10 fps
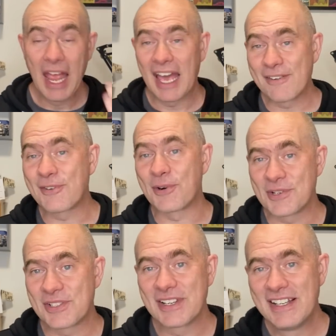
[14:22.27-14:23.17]
And of
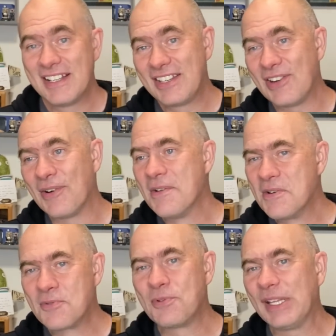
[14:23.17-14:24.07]
course, you know,
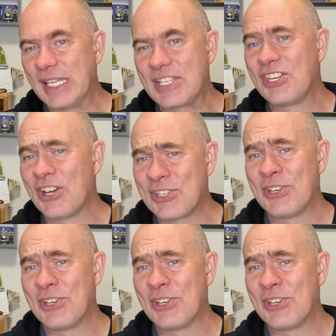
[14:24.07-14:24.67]
really tugs